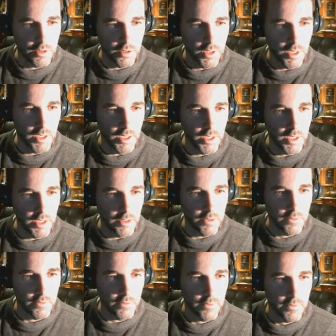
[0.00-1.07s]
uh,
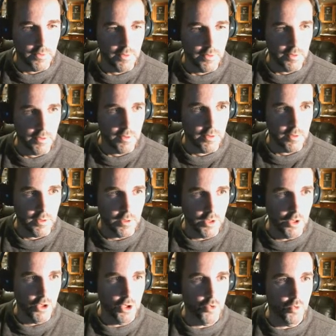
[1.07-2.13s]
a
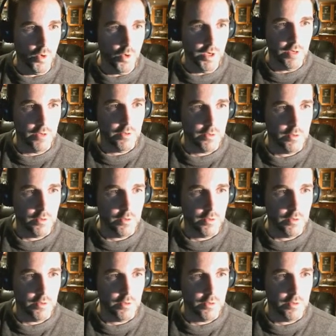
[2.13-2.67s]
new one.